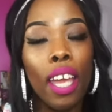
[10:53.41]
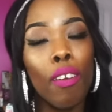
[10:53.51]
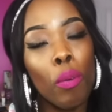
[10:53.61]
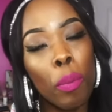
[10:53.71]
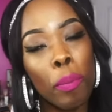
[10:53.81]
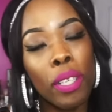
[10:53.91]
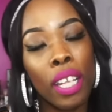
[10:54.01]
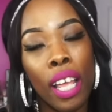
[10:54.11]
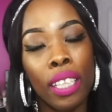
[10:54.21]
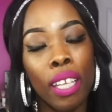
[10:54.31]
And remember
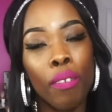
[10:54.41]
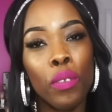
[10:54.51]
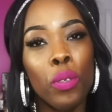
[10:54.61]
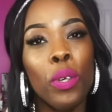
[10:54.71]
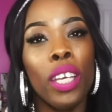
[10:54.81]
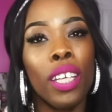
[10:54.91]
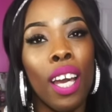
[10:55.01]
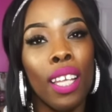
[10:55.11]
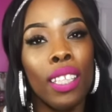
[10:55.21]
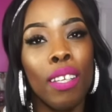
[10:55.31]
that I love you and
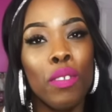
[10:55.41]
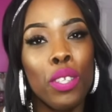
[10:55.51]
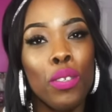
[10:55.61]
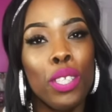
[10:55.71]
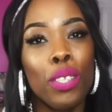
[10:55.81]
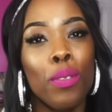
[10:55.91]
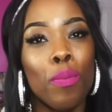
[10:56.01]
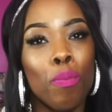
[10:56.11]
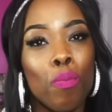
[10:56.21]
God loves you too.